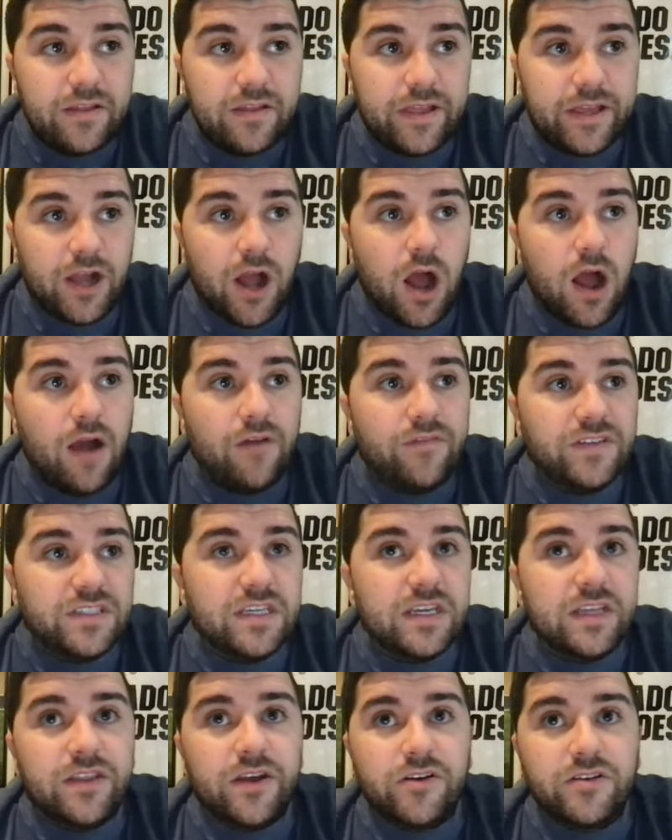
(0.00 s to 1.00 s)
Like,
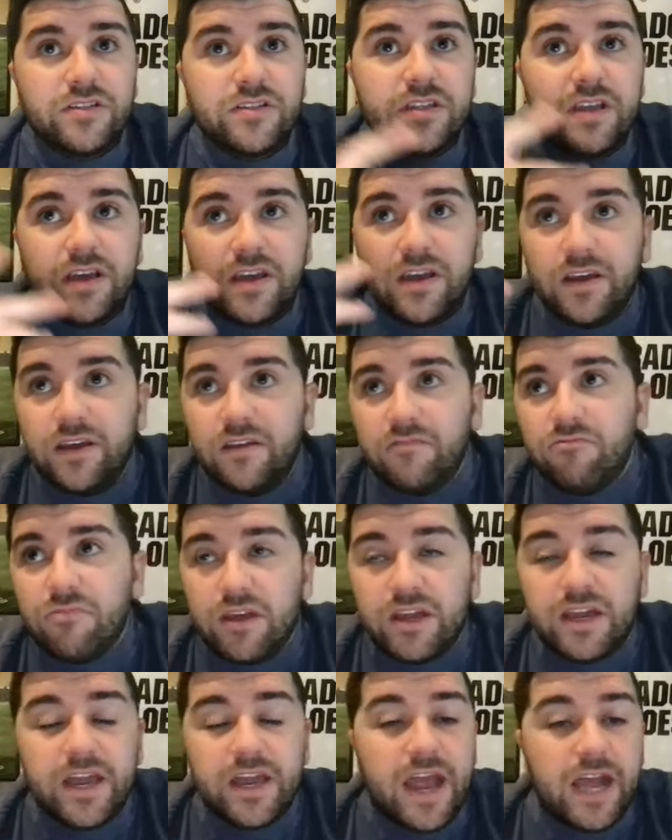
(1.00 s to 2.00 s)
obviously, there's the
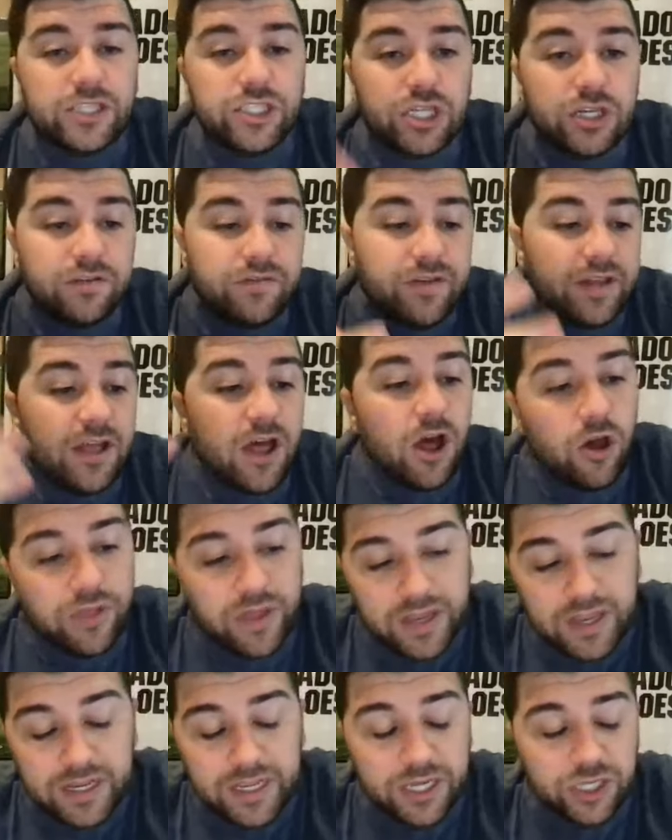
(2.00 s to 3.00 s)
connection of like, oh,
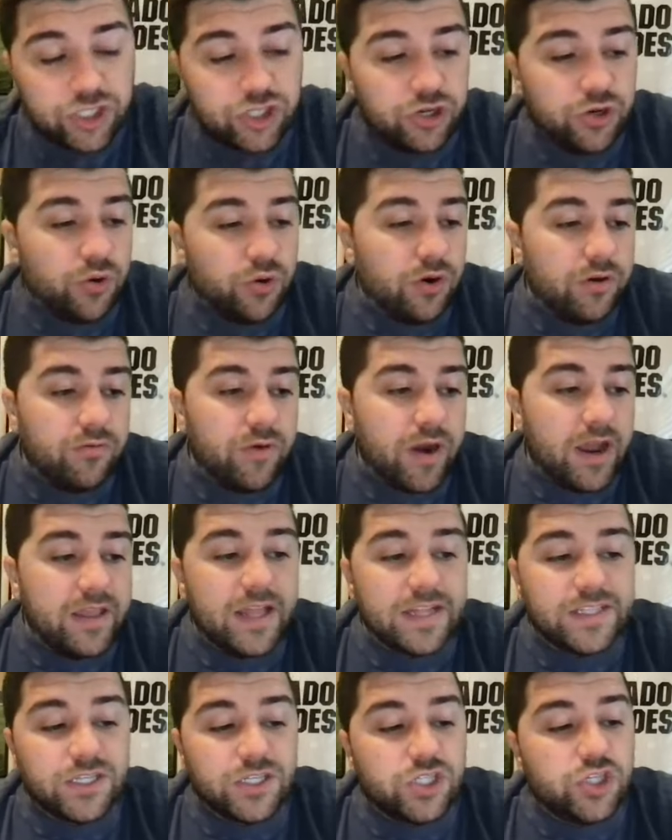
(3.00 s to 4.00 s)
they could get Shedeur, right? And
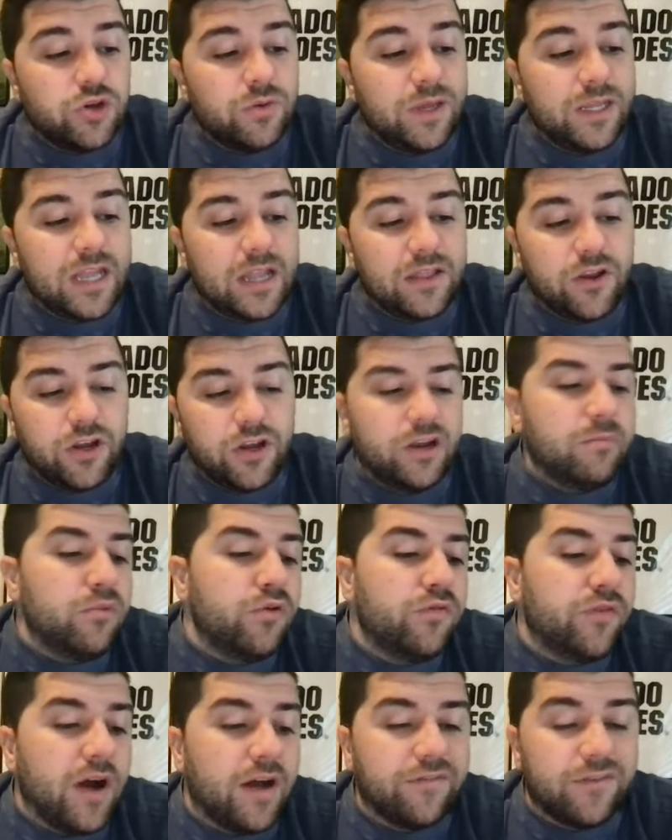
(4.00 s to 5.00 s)
that's assuming that they're going to
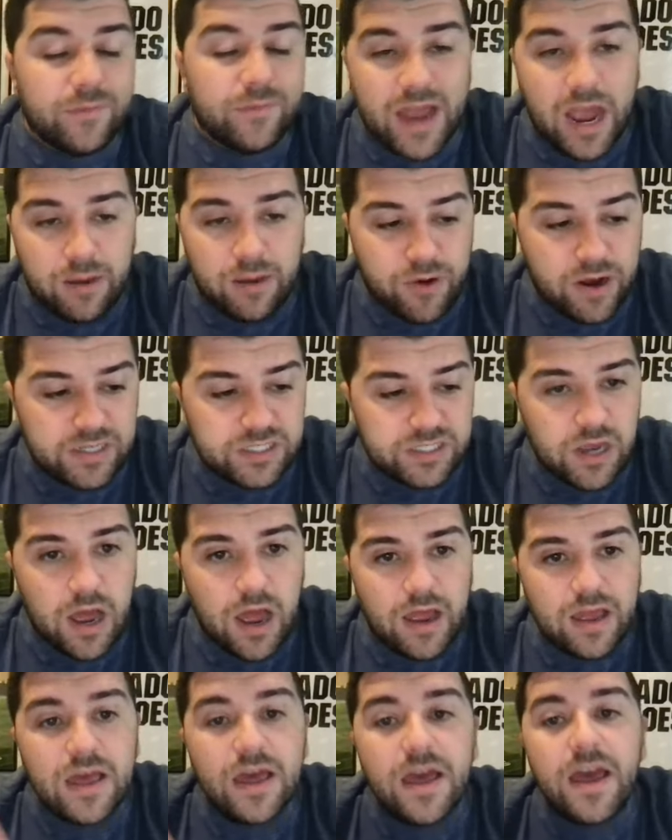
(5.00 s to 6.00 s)
move on from Dak
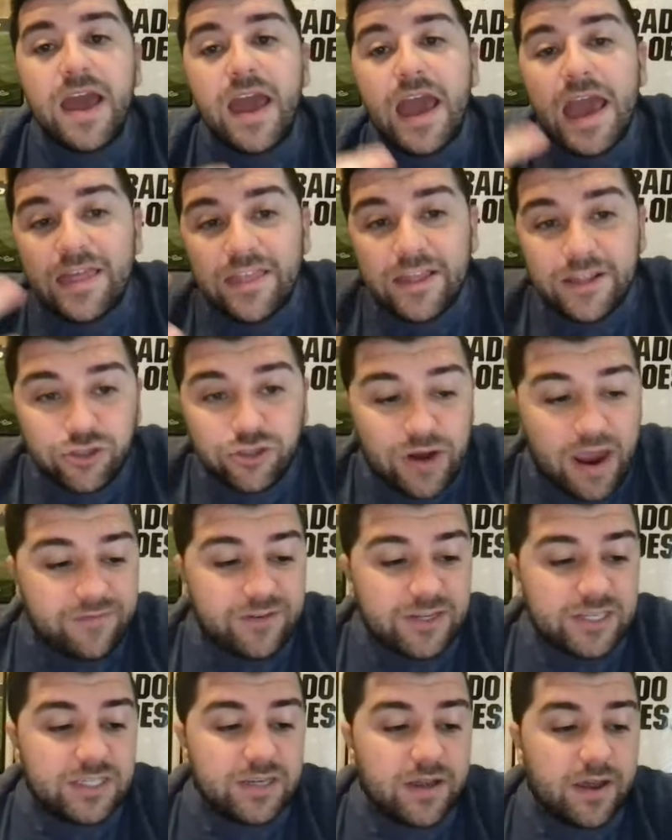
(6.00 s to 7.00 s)
Prescott and then
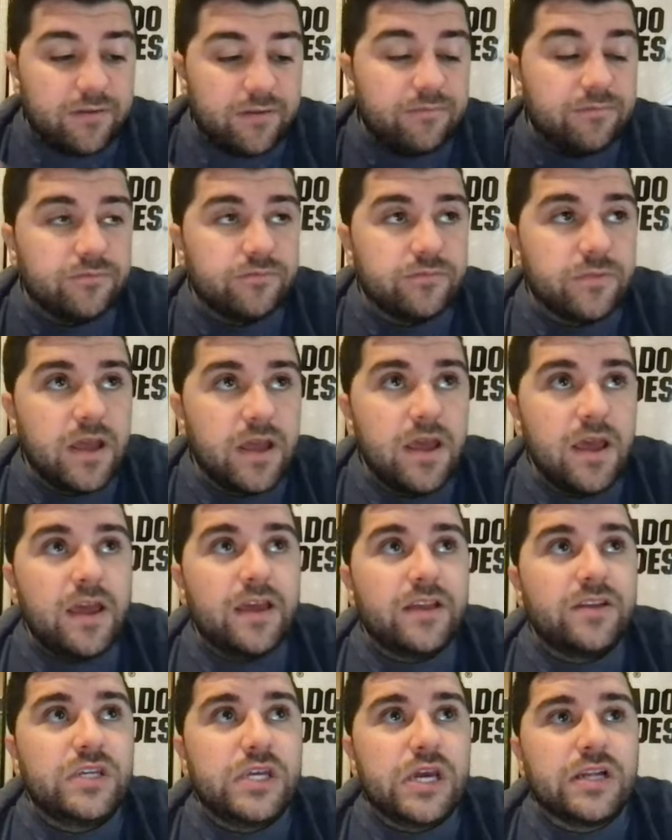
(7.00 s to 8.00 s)
draft his son.
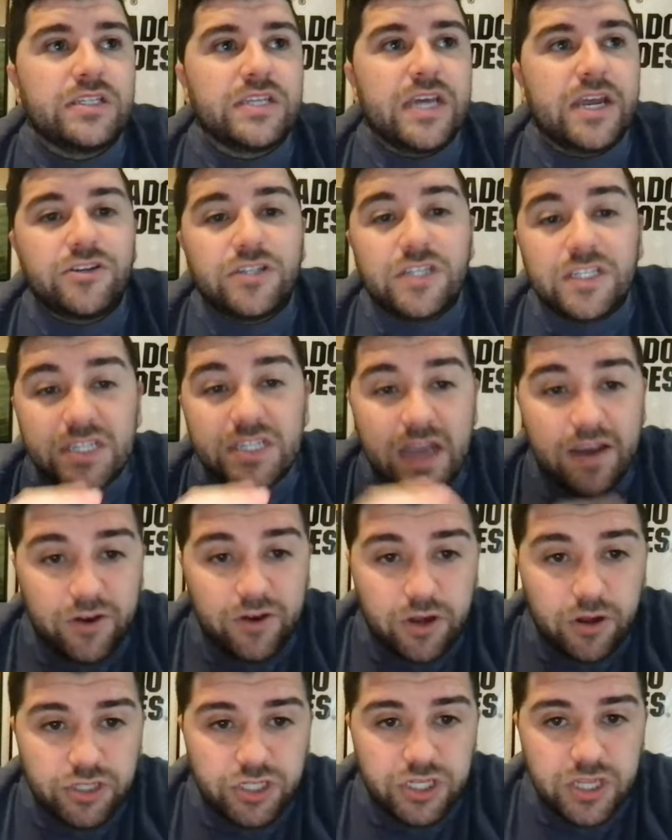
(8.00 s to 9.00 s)
Deion Sanders has never
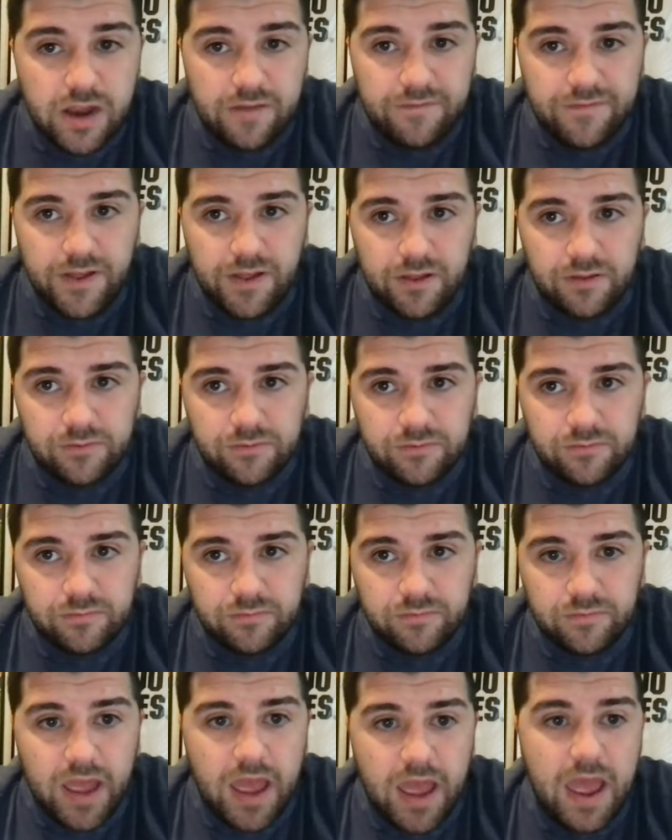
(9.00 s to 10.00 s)
coached in the NFL.
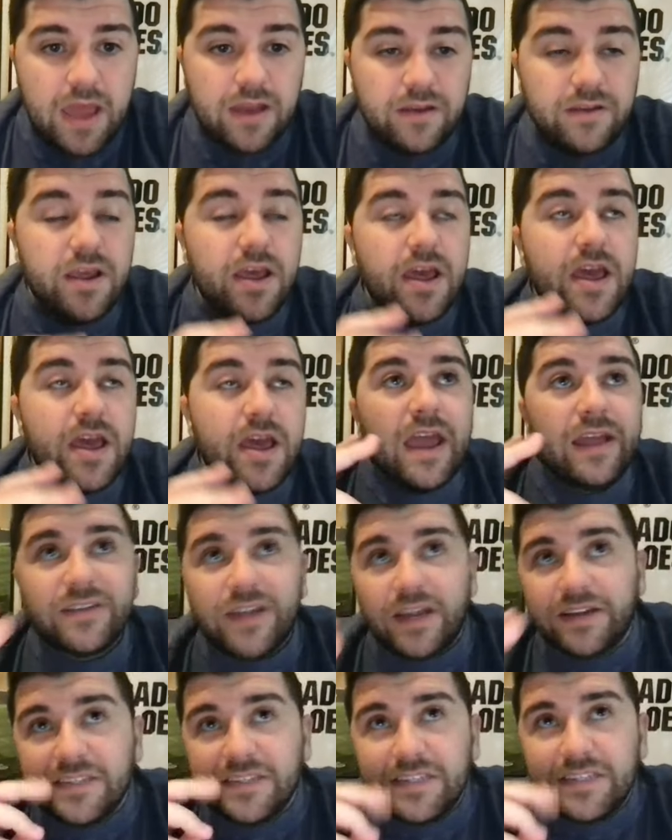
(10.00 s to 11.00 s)
And
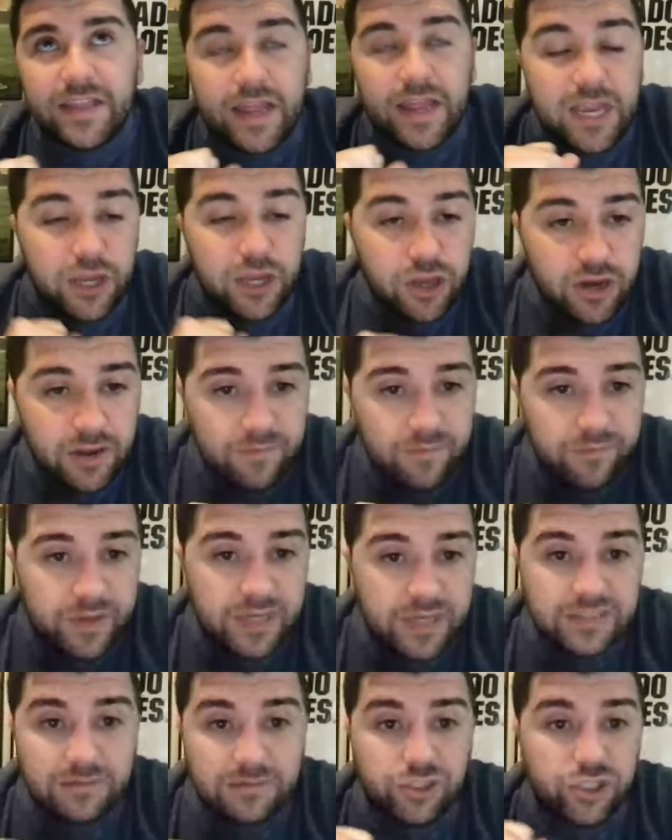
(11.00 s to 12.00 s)
It's not to say that he
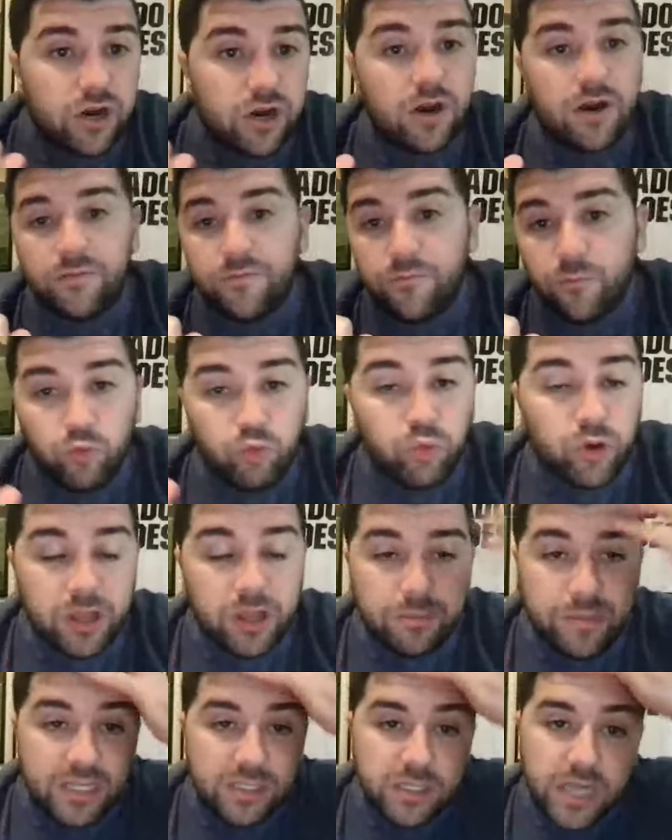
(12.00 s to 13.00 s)
couldn't, because I'm sure
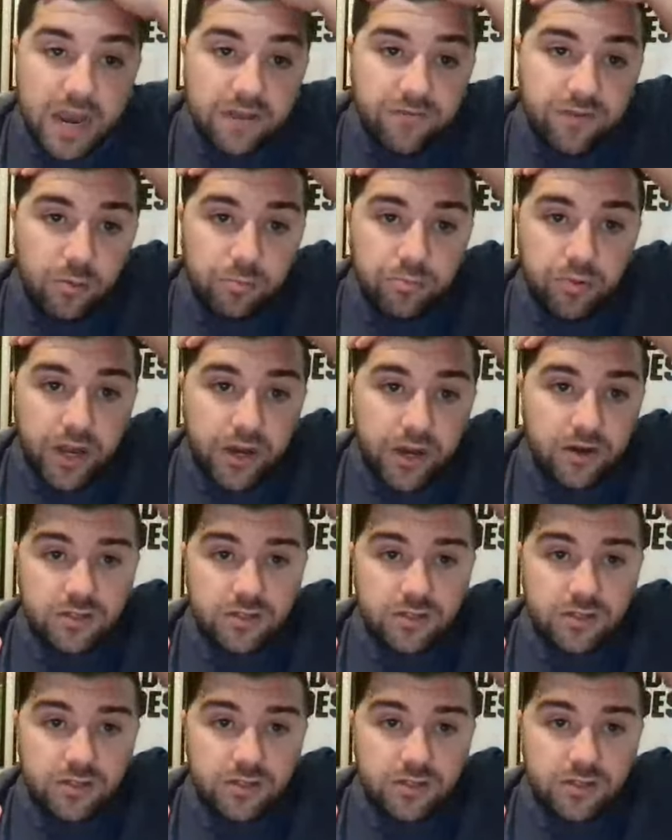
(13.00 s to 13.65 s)
one of the best NFL